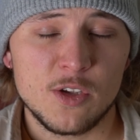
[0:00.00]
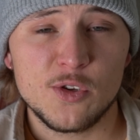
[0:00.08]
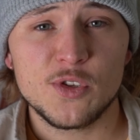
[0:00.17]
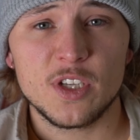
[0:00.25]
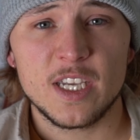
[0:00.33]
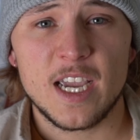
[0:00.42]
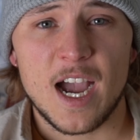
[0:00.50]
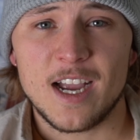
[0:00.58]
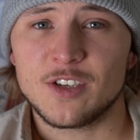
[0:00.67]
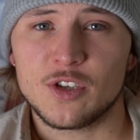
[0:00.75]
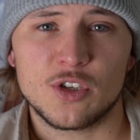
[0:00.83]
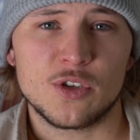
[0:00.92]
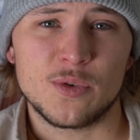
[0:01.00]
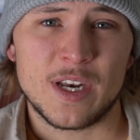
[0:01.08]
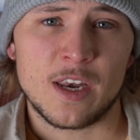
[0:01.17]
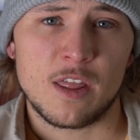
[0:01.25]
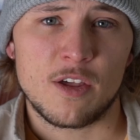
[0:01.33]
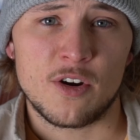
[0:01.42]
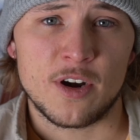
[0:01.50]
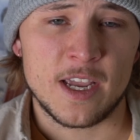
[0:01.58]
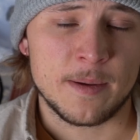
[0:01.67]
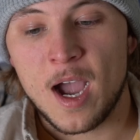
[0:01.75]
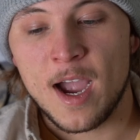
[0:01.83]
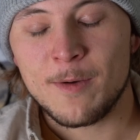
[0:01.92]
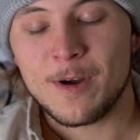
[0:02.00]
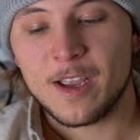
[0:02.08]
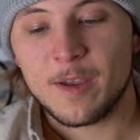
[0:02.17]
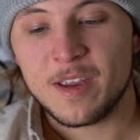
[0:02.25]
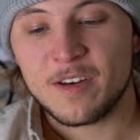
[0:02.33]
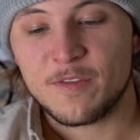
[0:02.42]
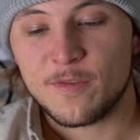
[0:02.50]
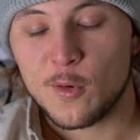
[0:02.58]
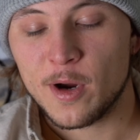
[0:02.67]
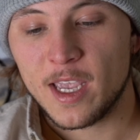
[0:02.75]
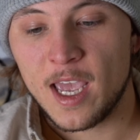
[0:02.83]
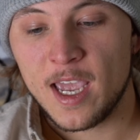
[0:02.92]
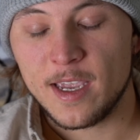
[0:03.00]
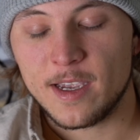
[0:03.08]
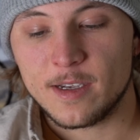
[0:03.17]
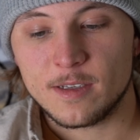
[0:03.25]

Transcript: usually I just shoot in 30. I recommend 4K.